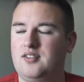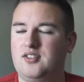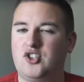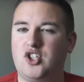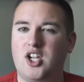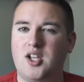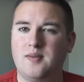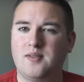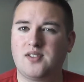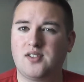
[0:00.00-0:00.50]

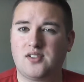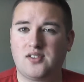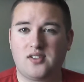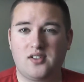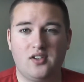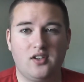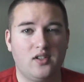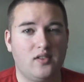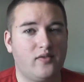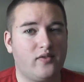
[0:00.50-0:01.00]
James is
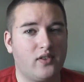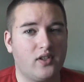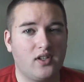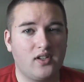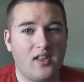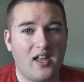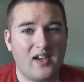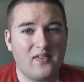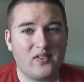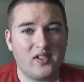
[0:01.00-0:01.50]
good
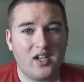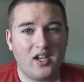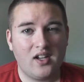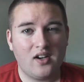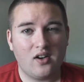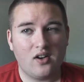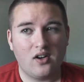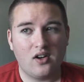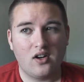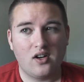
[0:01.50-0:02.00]
for
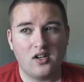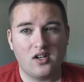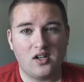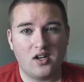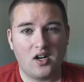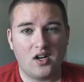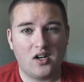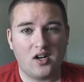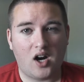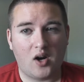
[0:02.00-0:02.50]
Lafayette,
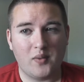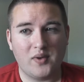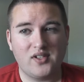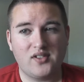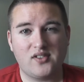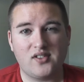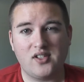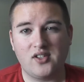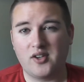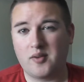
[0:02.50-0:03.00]
or are we
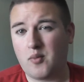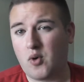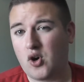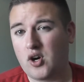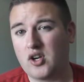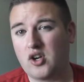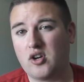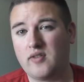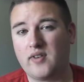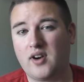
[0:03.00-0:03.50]
still in
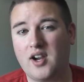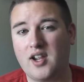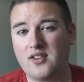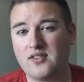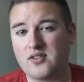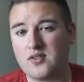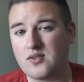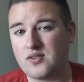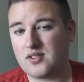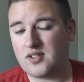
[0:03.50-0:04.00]
mourning over
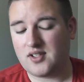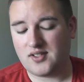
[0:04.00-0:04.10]
Jesus?